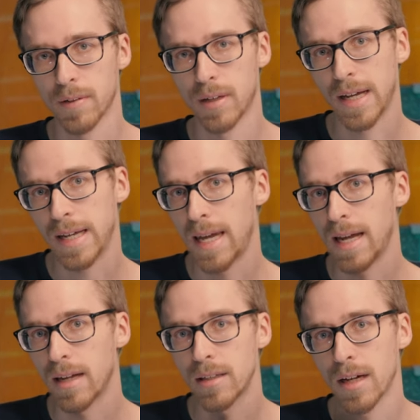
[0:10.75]
I
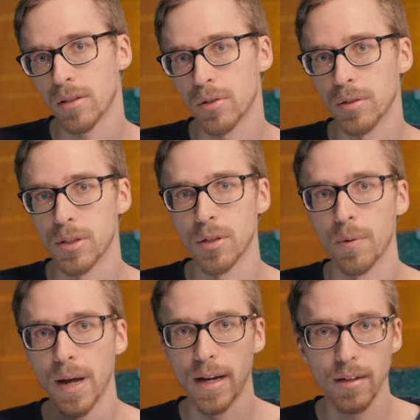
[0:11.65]
can't actually show
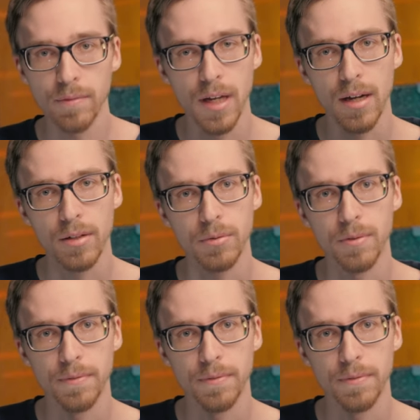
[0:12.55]
any of the actual